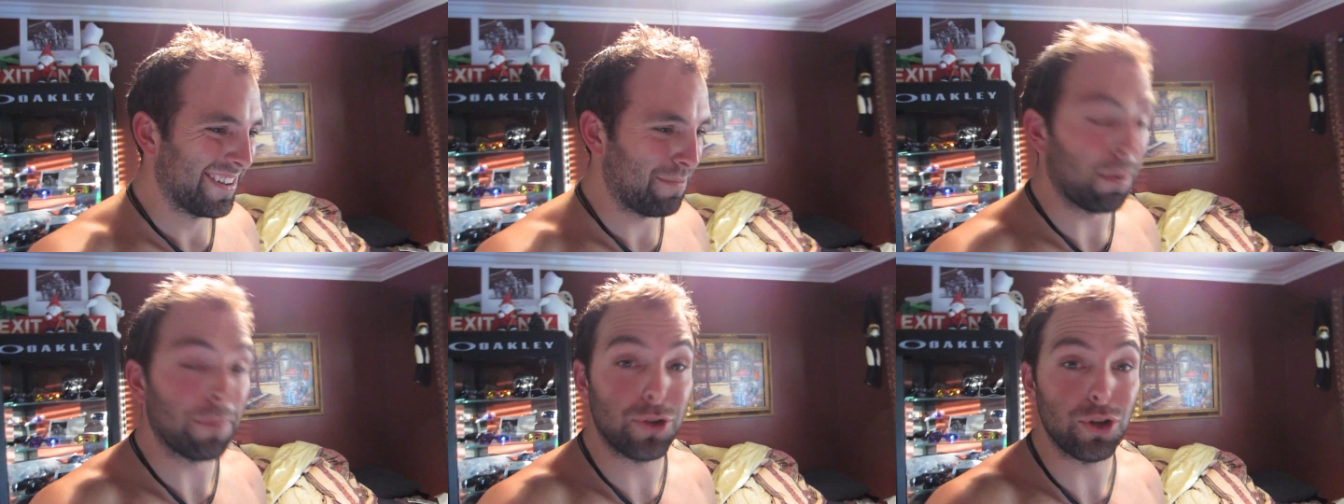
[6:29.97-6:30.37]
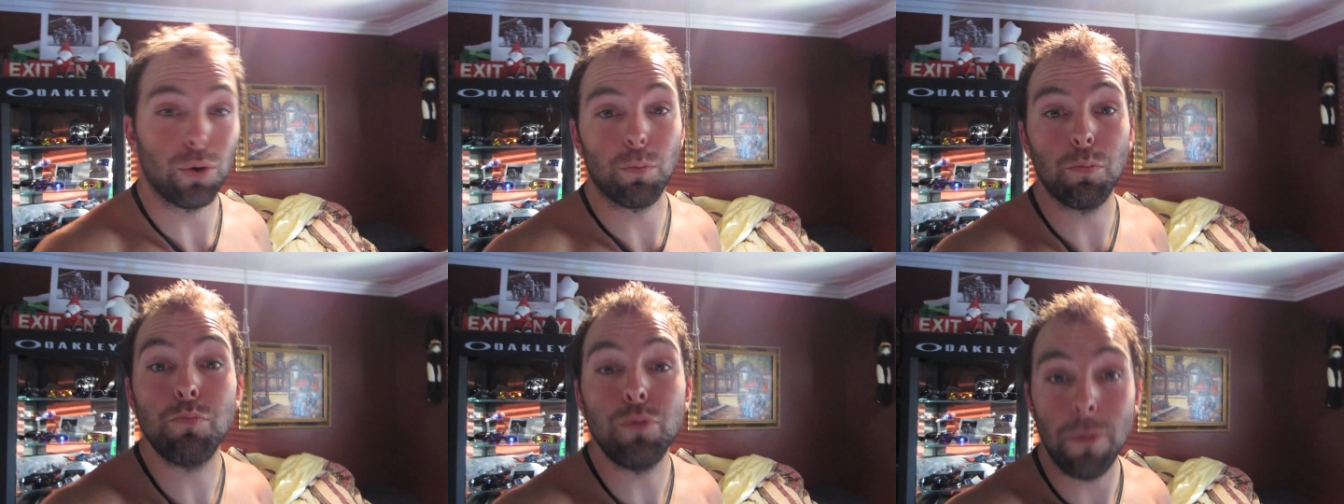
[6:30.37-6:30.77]
But
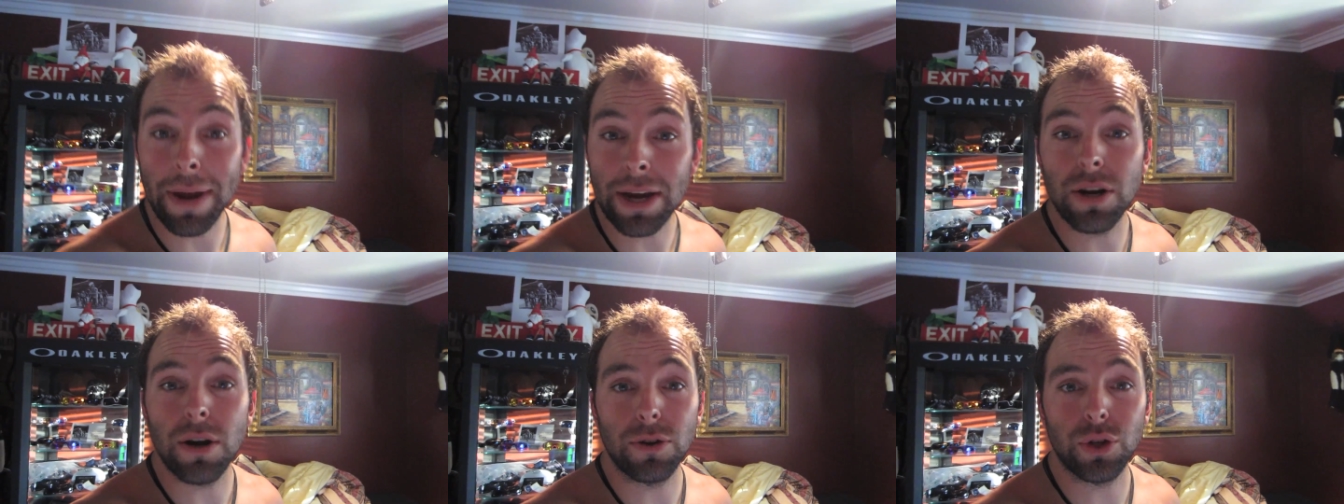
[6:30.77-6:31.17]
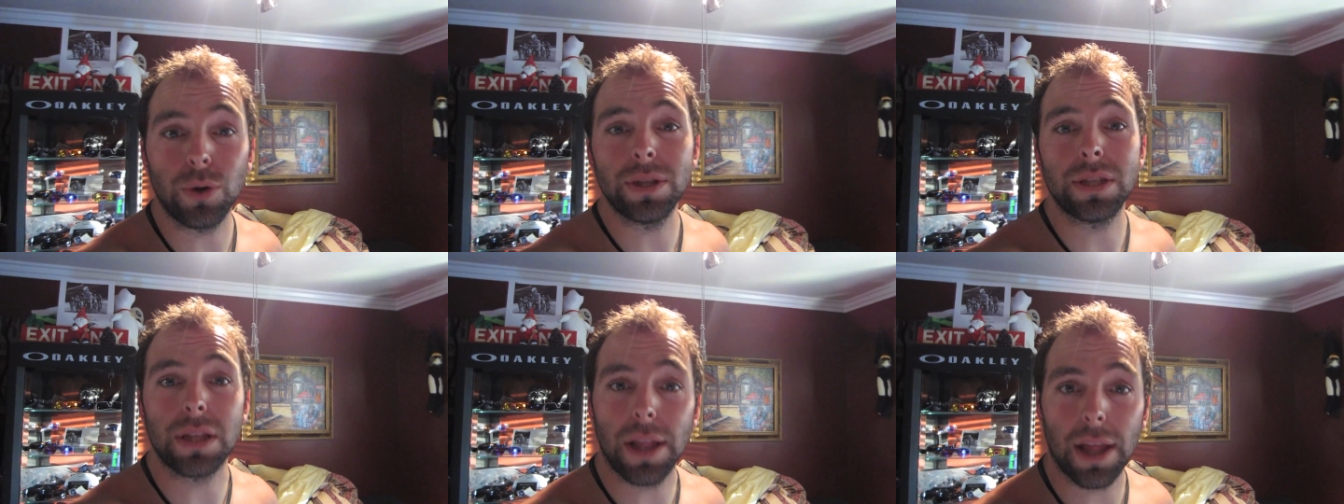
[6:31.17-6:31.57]
do, make your own
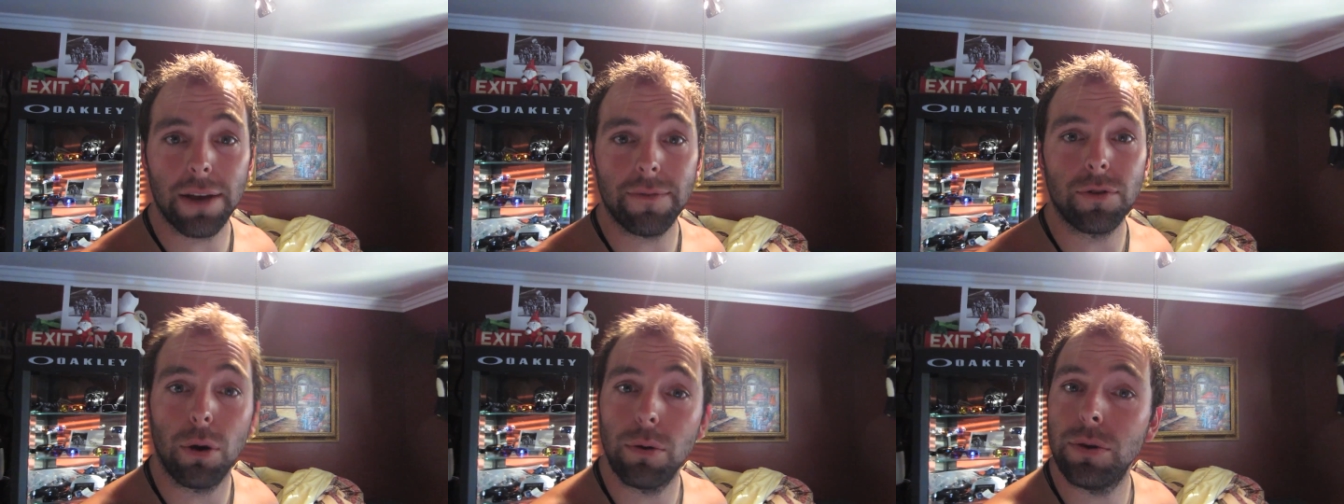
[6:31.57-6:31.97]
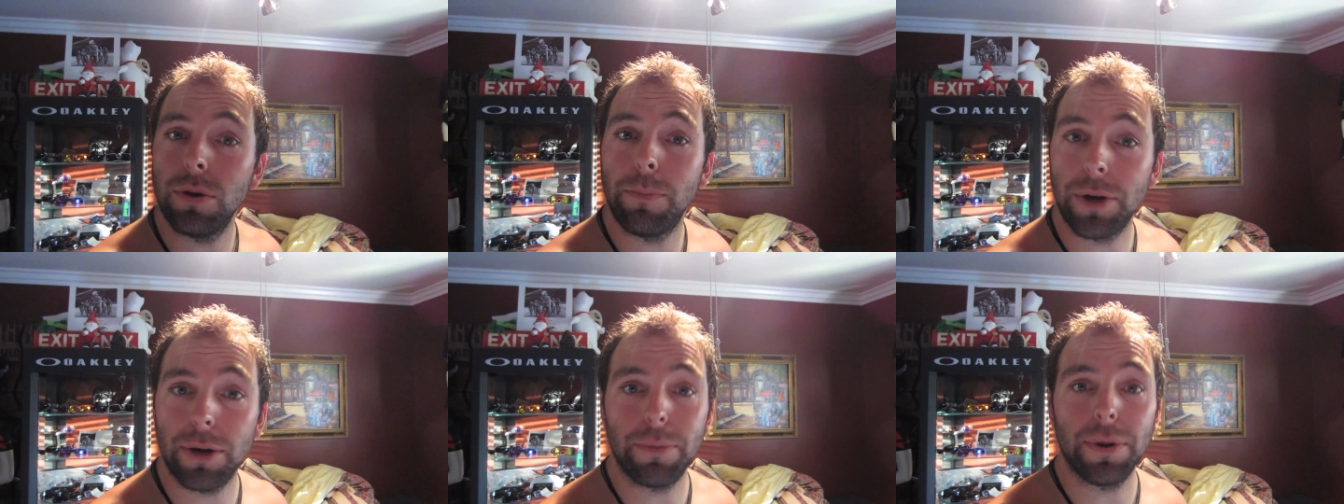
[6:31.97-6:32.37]
choice in life. Don't
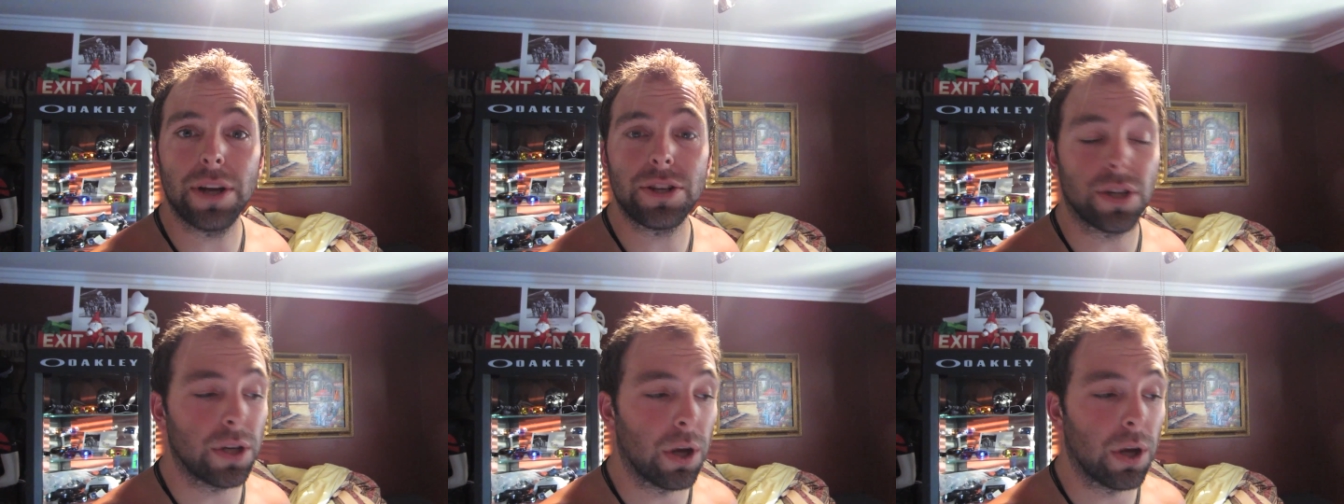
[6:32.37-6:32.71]
do peer pressure.